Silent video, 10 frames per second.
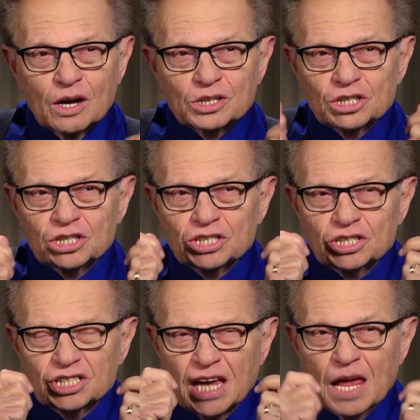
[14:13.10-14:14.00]

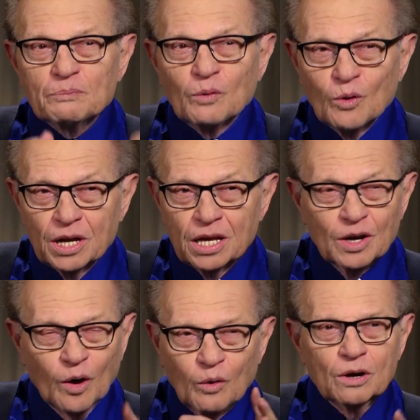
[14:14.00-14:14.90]

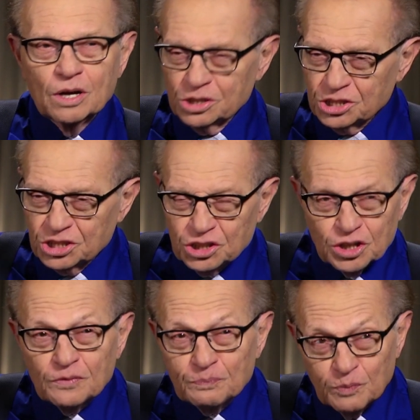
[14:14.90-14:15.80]
Skateboarding, no,
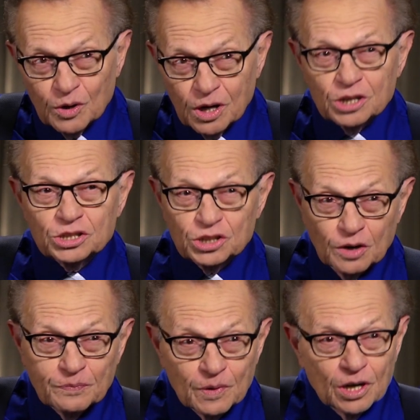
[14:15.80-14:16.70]
surfboard, a
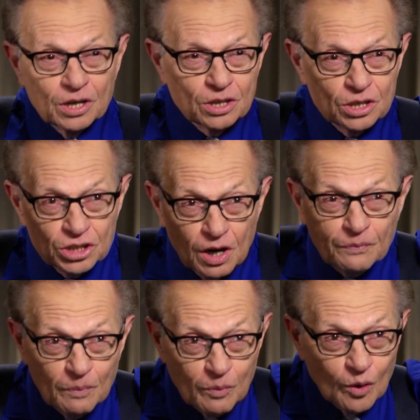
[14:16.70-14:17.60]
surf uh,
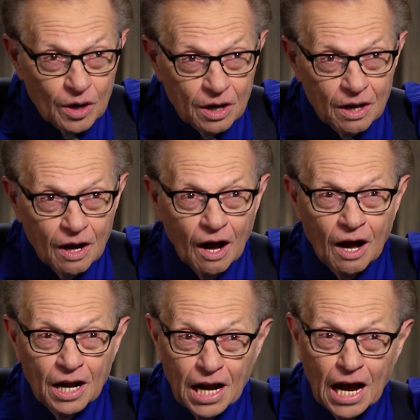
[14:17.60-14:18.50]
shuffleboard
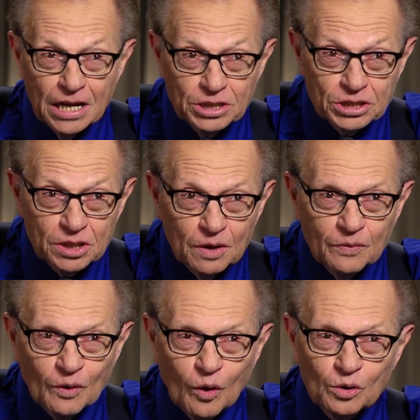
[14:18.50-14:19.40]
on ice
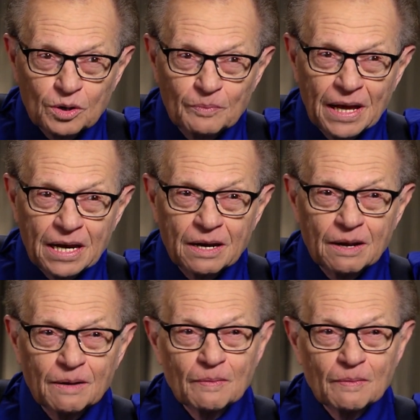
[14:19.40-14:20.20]
for older men.